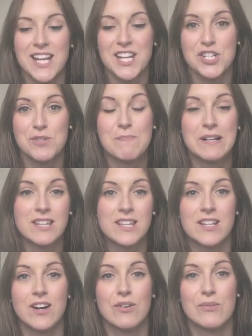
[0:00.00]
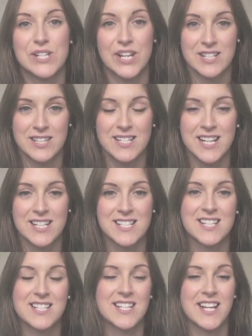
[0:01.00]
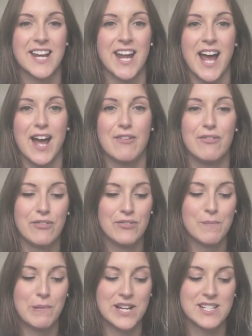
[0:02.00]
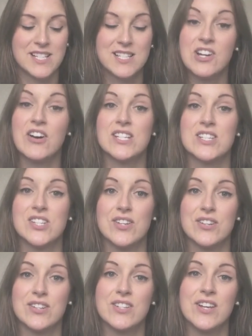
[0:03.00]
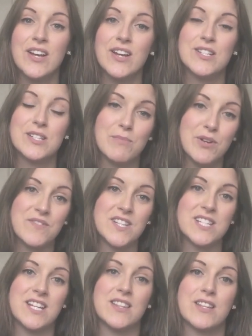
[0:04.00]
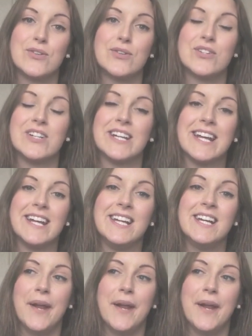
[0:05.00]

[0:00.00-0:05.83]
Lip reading: Each month I'll return to the dentist and have the braces tightened to move the teeth accordingly.